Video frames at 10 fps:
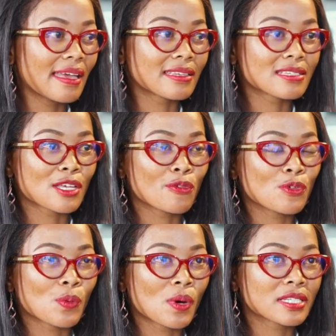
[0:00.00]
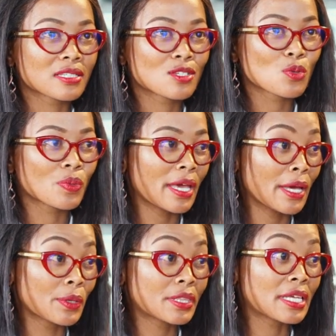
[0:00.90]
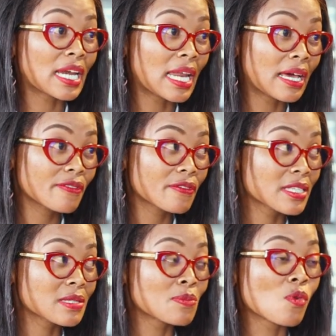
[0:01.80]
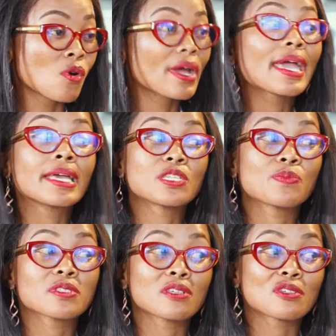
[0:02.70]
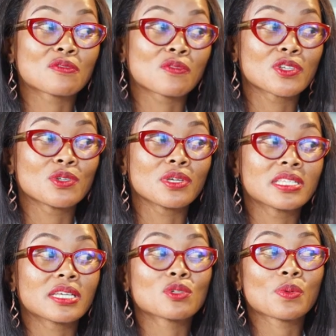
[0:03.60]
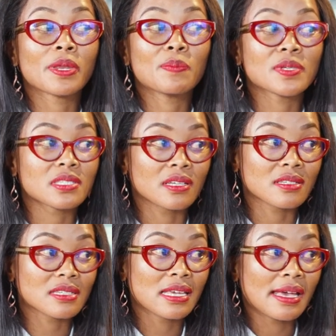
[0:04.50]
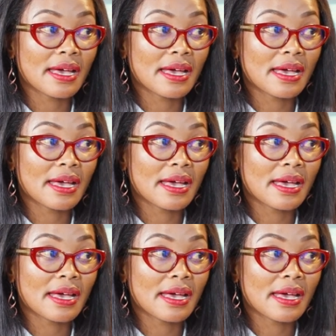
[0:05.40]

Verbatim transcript: And if you want to be healthy in life, it's more 80% of what you eat and 20%